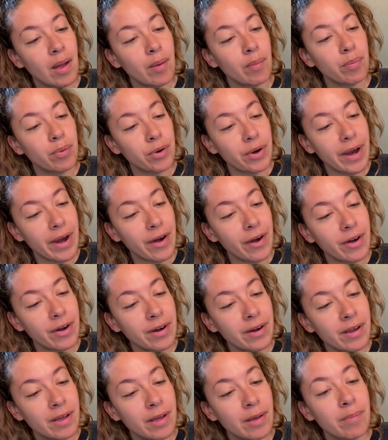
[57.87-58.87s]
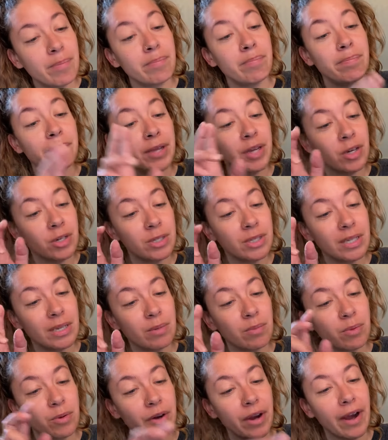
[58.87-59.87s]
Prayer, piercing
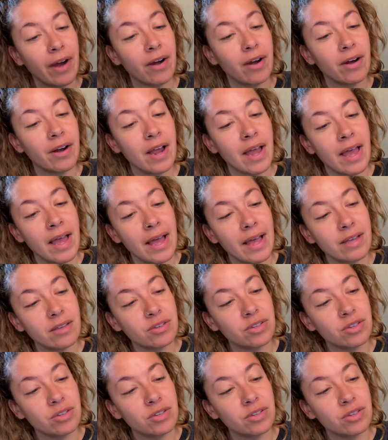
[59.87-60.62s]
prayer, as